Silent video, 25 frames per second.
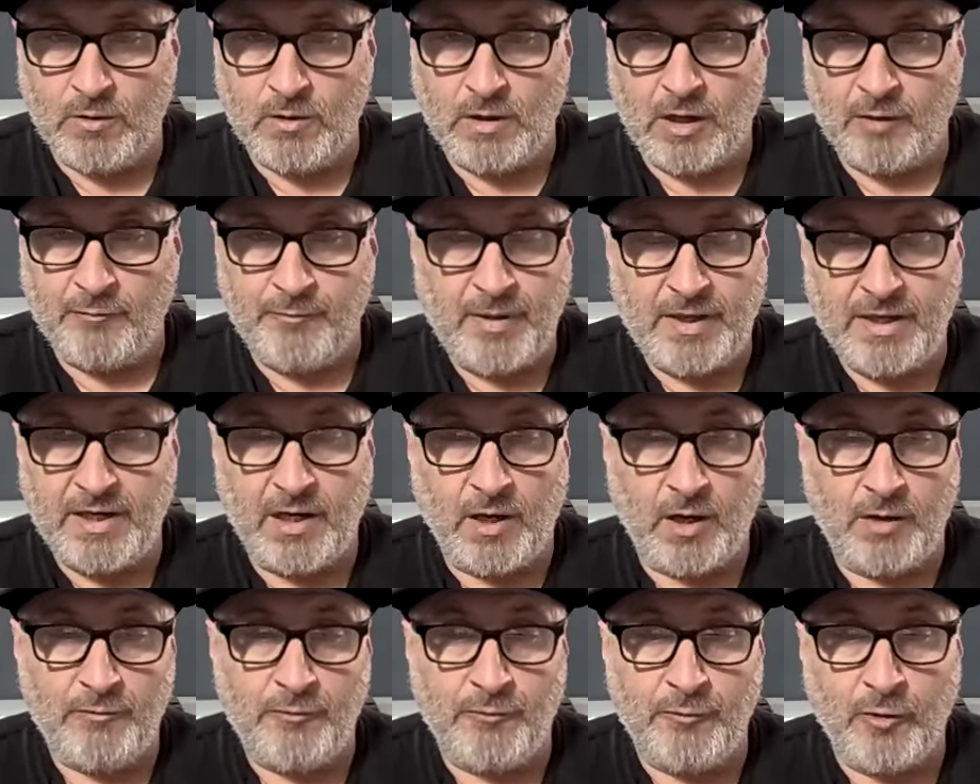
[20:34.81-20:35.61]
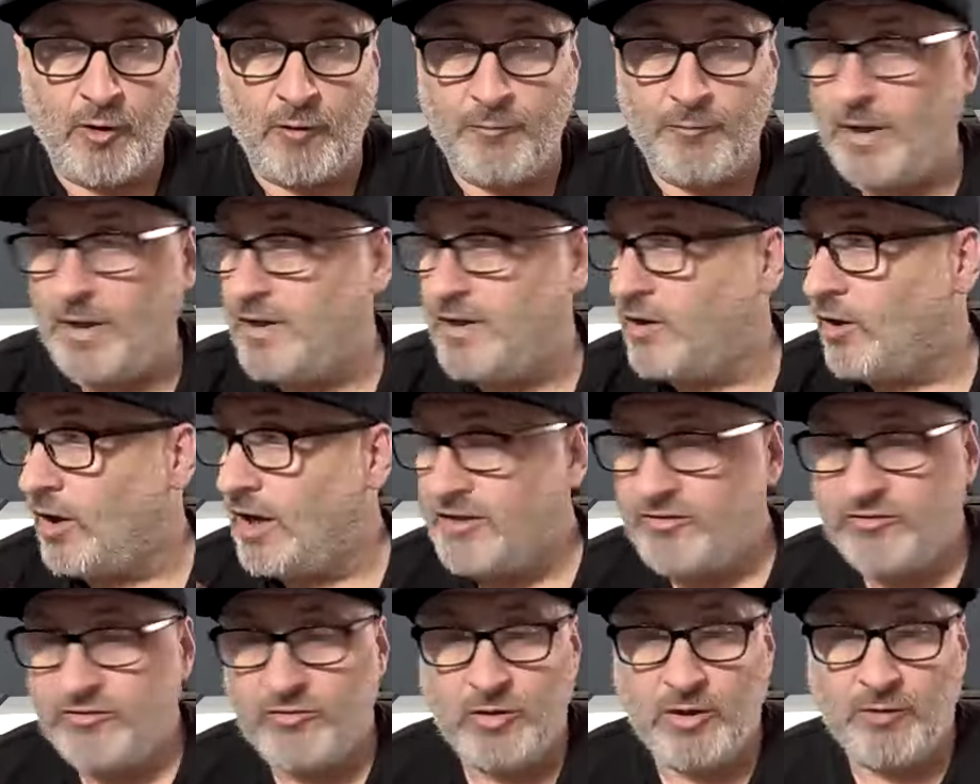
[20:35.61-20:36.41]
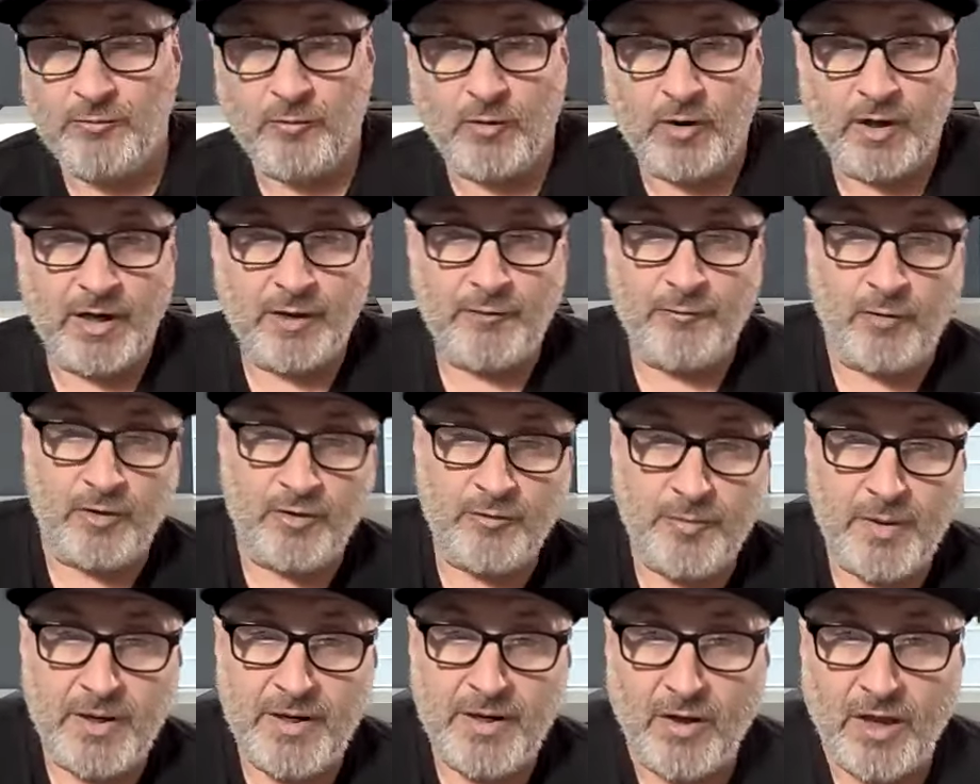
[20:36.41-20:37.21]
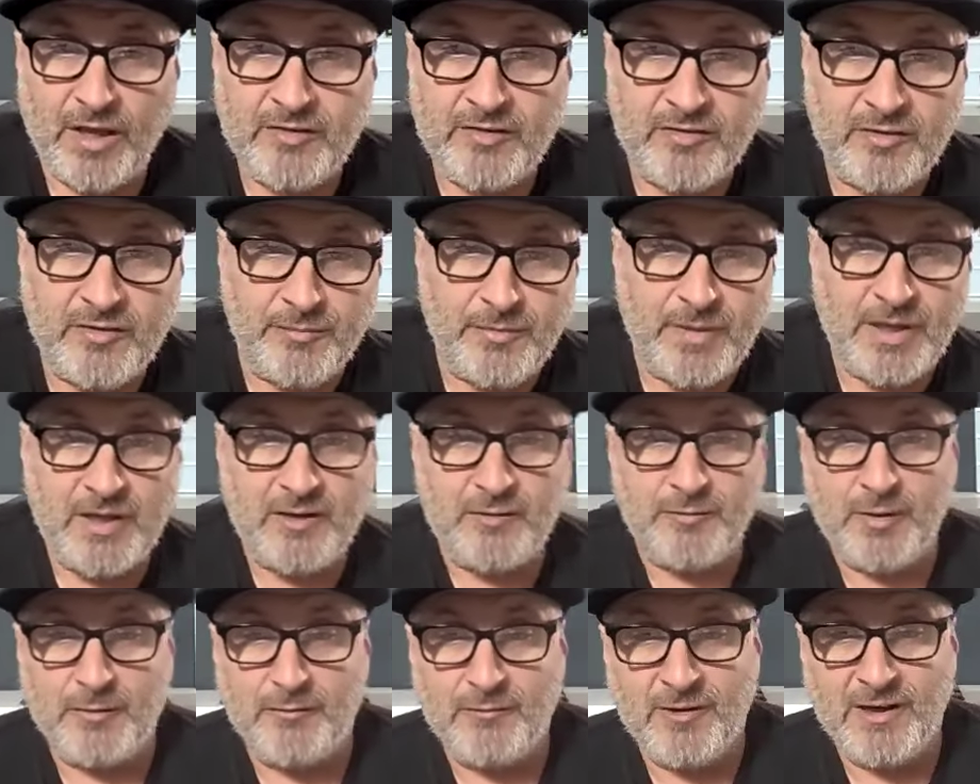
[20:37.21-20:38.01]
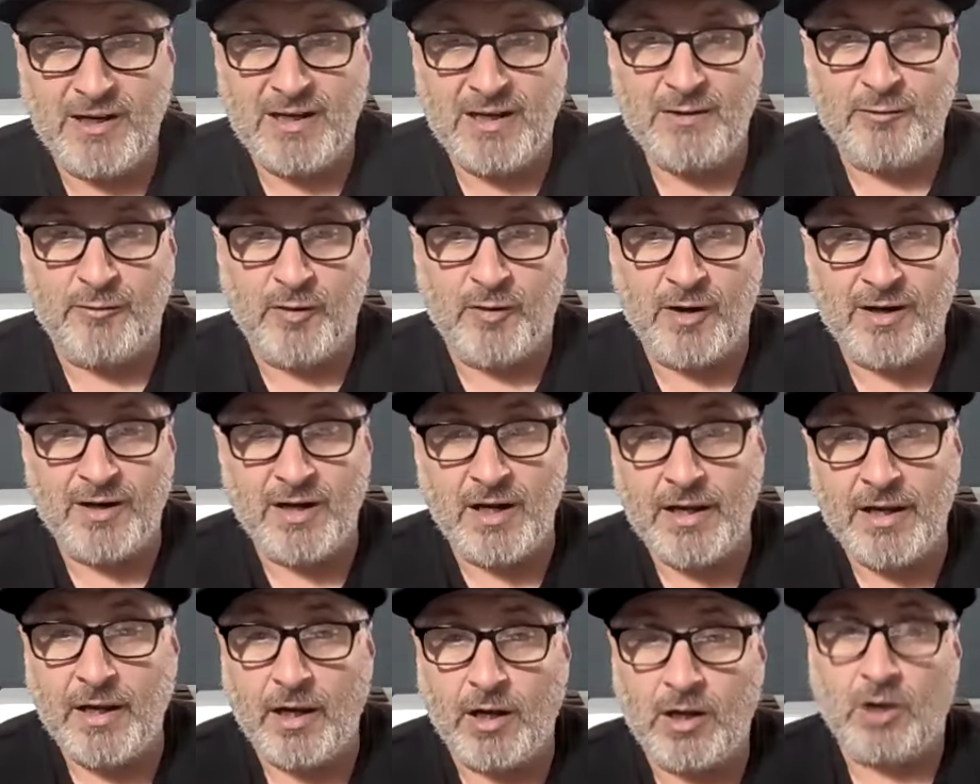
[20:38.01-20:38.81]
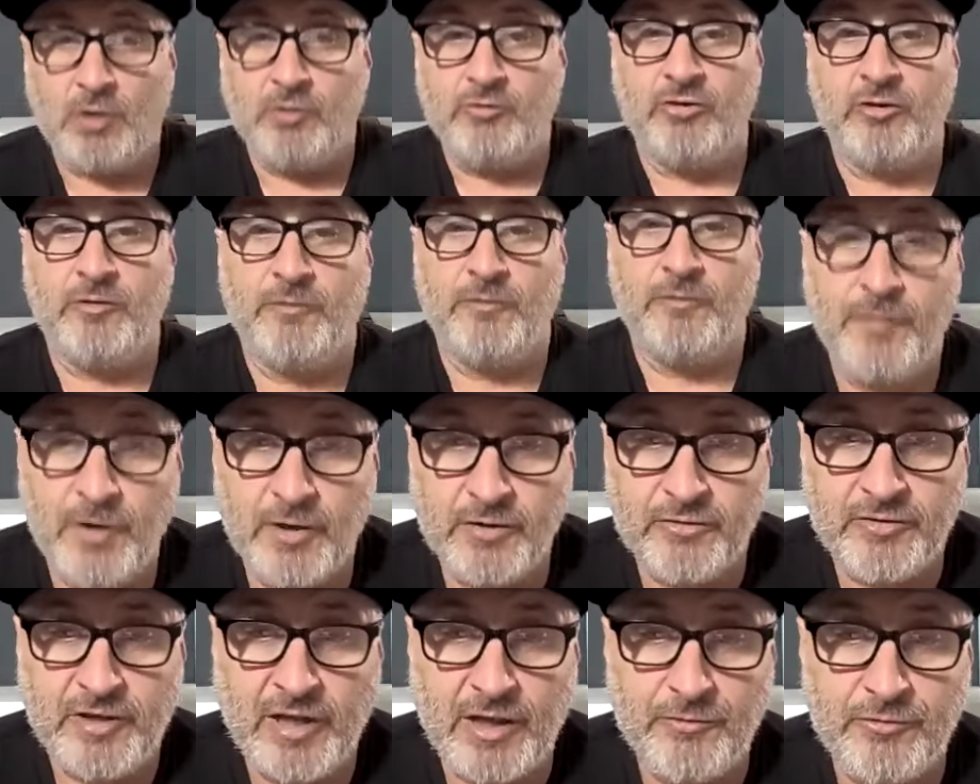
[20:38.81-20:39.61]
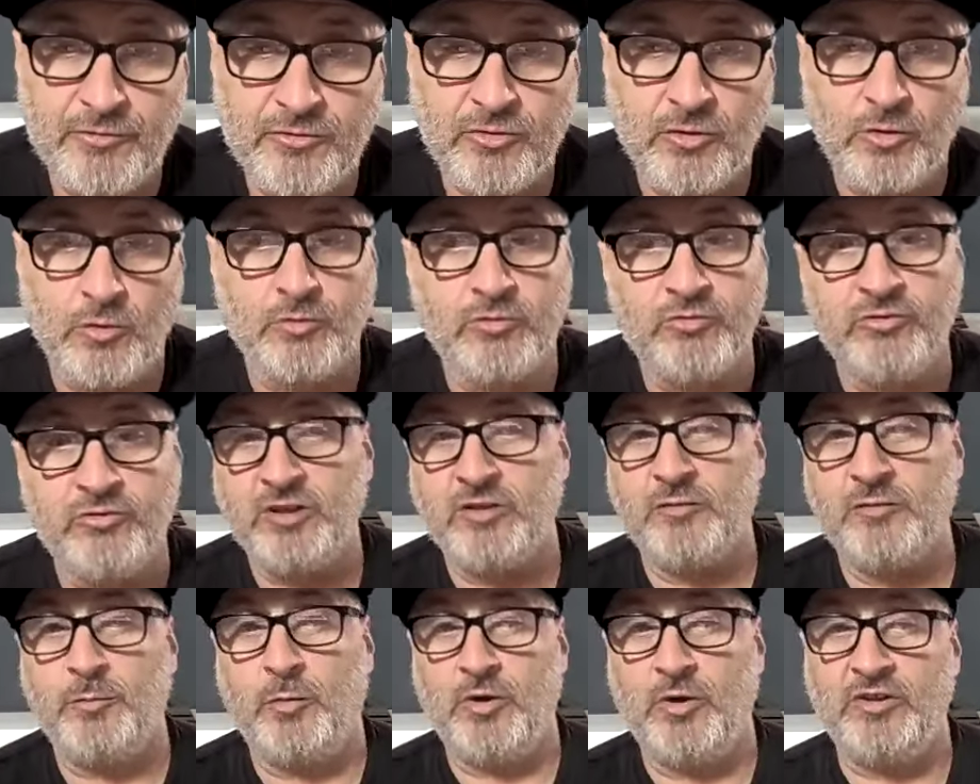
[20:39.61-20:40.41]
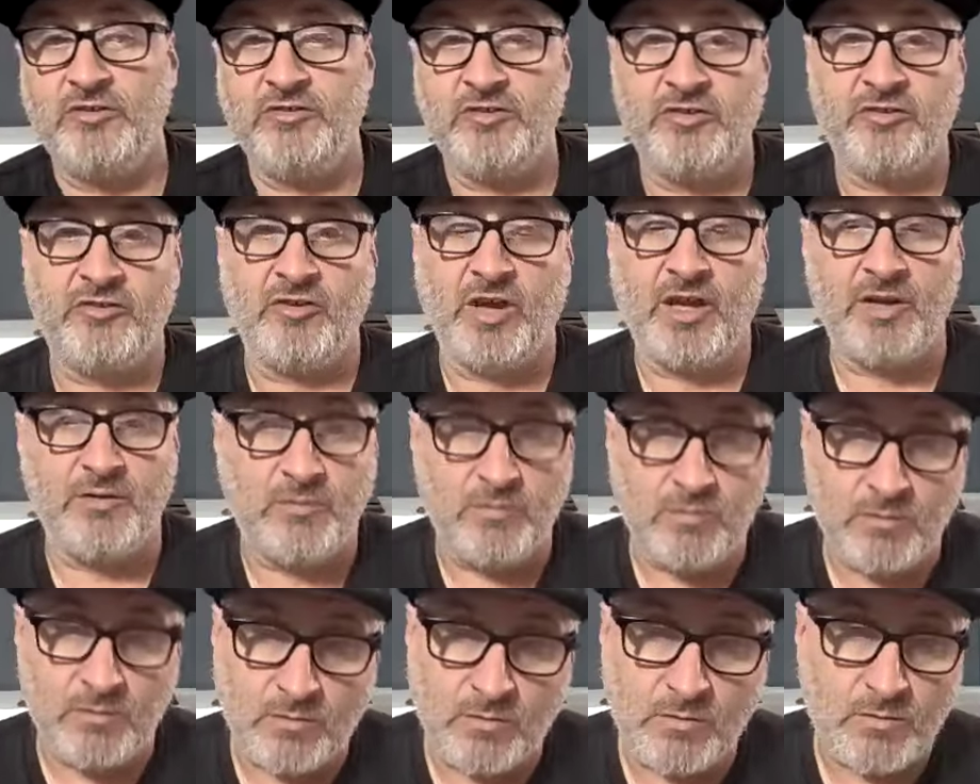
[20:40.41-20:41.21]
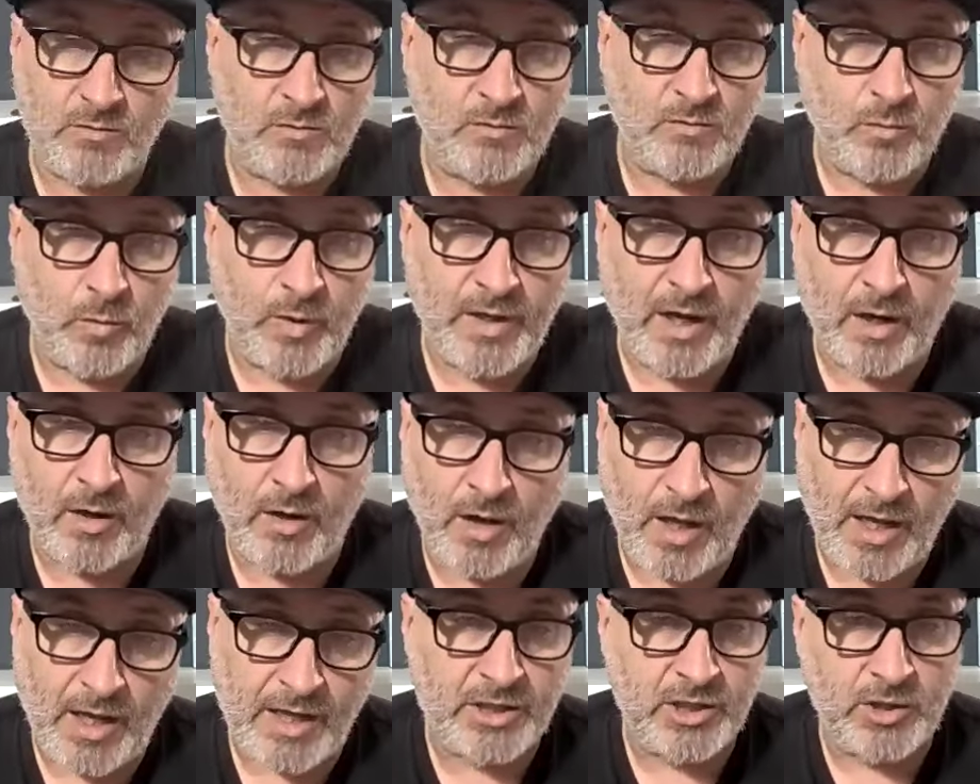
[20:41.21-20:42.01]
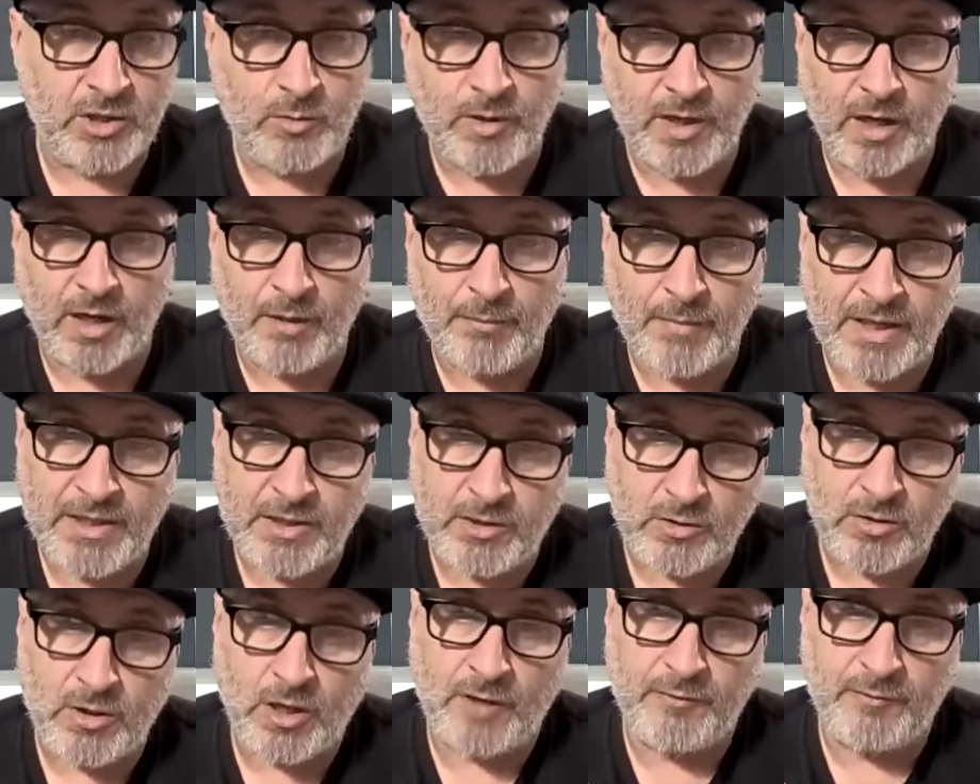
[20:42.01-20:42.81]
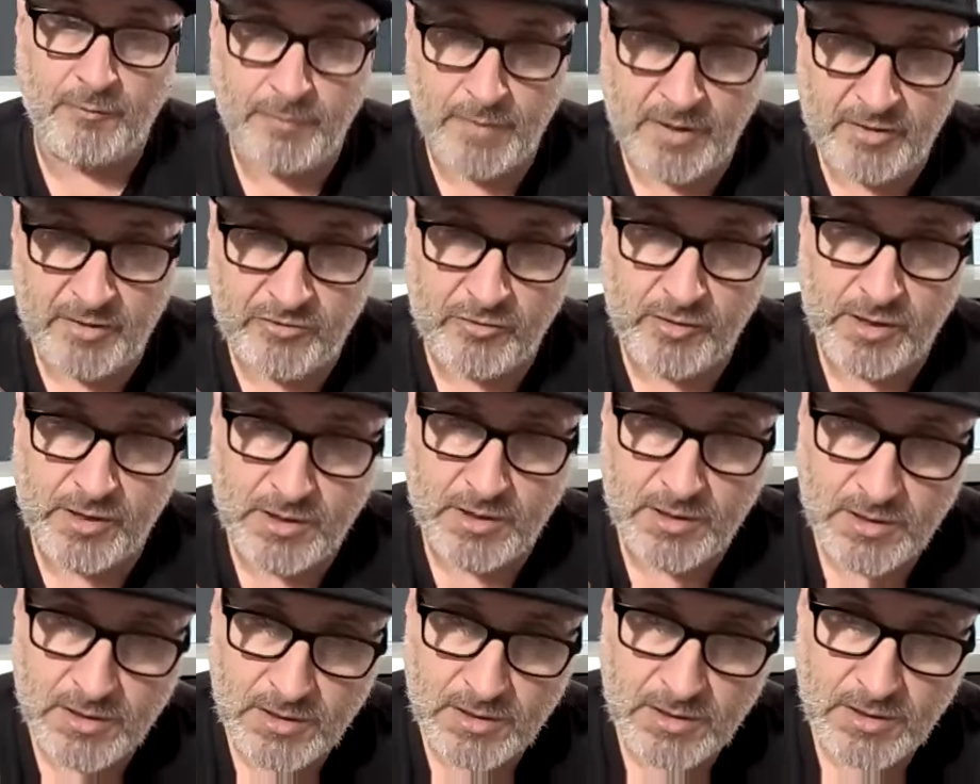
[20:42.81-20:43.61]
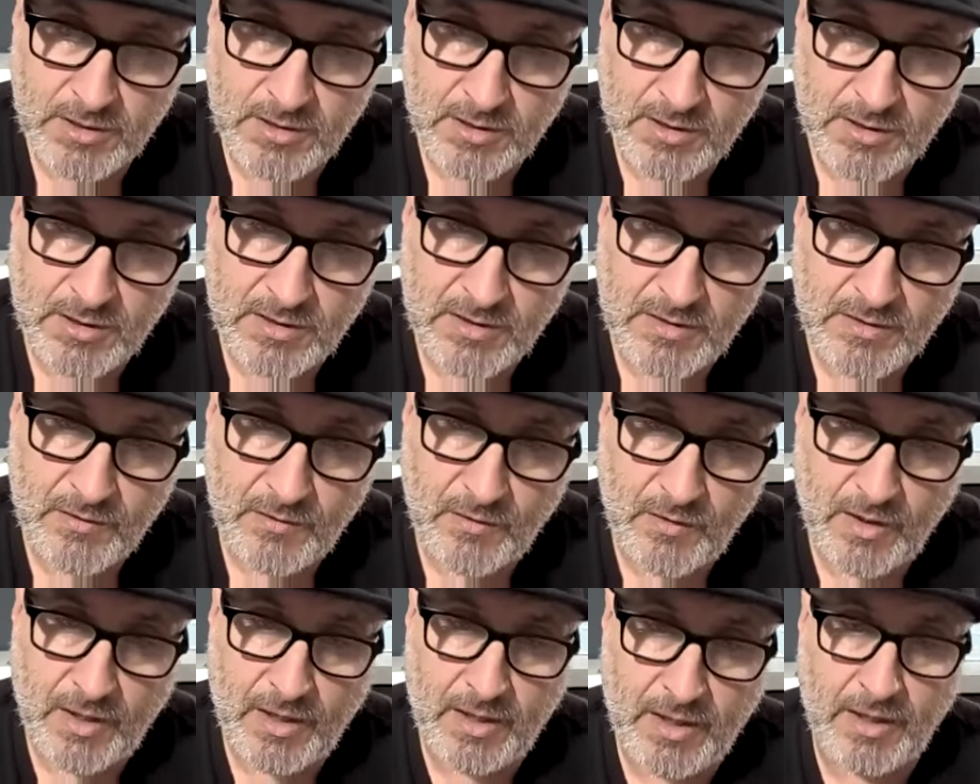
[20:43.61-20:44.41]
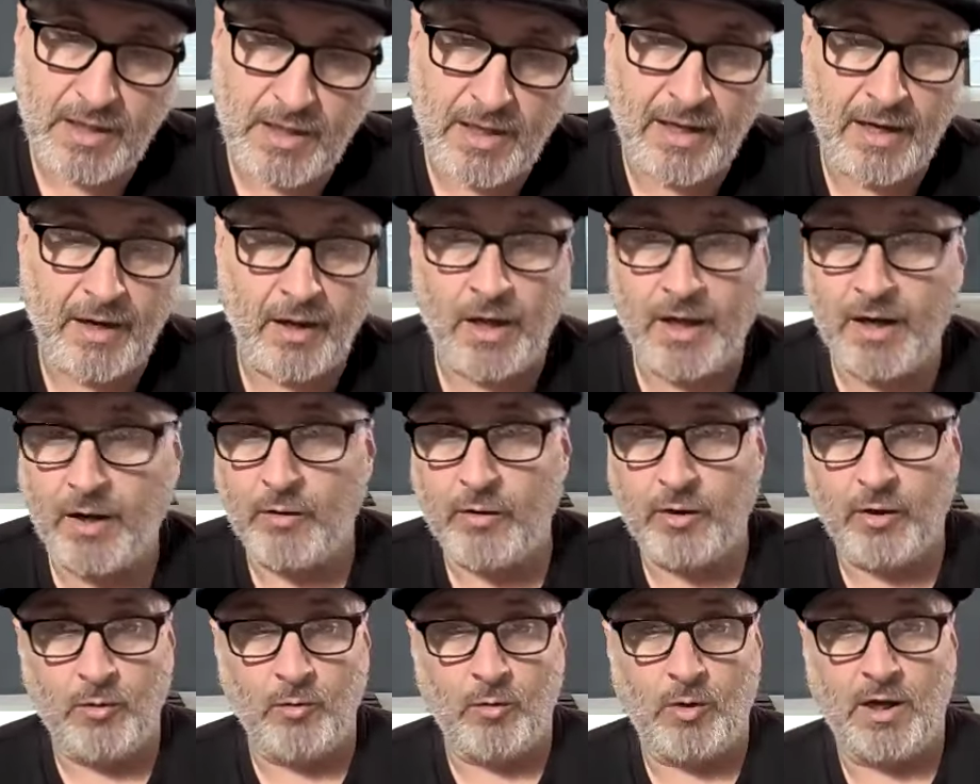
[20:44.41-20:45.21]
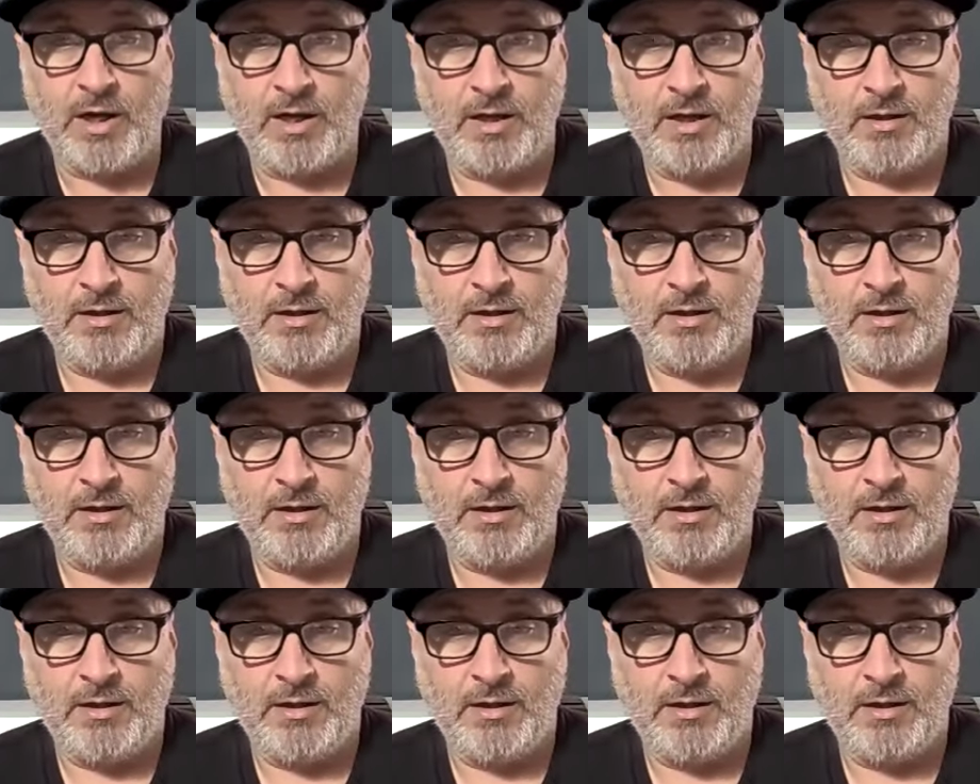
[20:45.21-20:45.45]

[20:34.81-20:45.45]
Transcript: I've been nice to everyone. Everyone's been nice to me. It's been really friendly. I go to the first day of school. 6 boys decide, we don't like you. We're going to make your life a misery, right? And I don't know why.